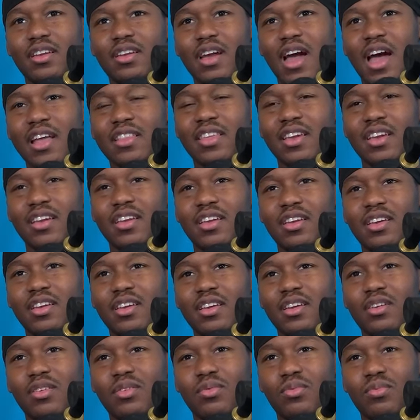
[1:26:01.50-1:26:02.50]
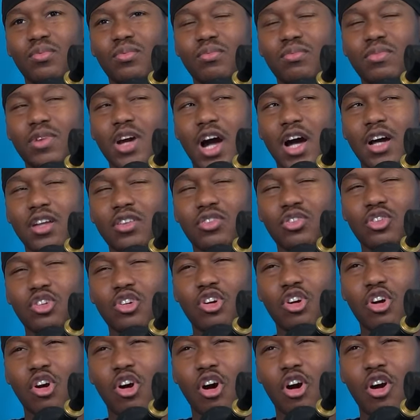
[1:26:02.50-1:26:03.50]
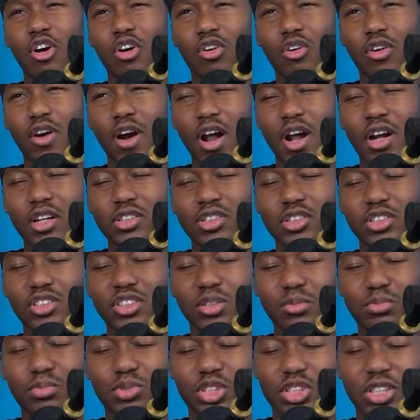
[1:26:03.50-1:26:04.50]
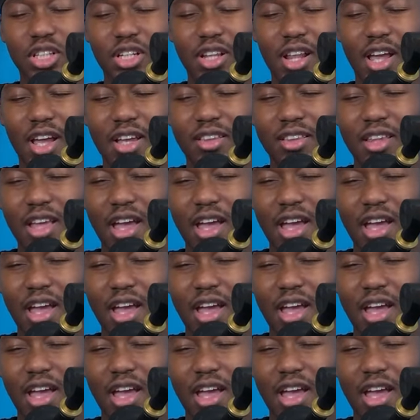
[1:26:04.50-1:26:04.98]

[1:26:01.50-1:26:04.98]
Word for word: I think he got into a car crash or some shit like